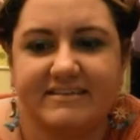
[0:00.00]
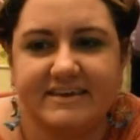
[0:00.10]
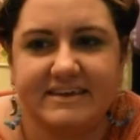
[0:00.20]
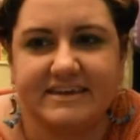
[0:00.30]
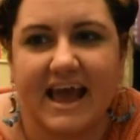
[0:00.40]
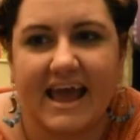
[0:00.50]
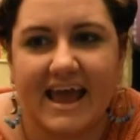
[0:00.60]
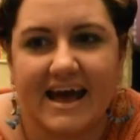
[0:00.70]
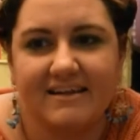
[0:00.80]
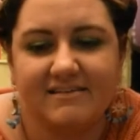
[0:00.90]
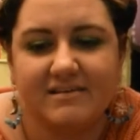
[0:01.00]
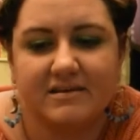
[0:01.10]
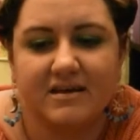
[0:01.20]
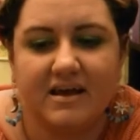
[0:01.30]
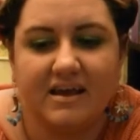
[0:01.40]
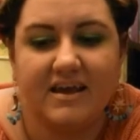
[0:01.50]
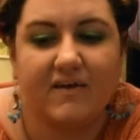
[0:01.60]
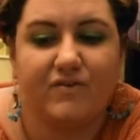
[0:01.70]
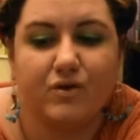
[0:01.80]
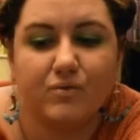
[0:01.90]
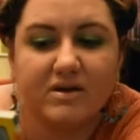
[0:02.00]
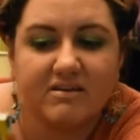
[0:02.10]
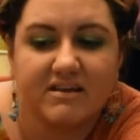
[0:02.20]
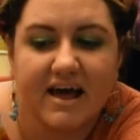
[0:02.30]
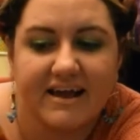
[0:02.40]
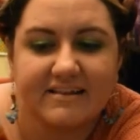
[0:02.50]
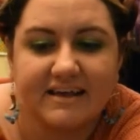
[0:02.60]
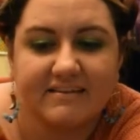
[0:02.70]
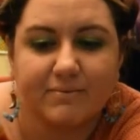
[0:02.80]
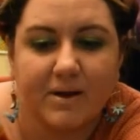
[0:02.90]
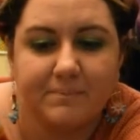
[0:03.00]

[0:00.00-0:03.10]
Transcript: Sea. And if you really like this one,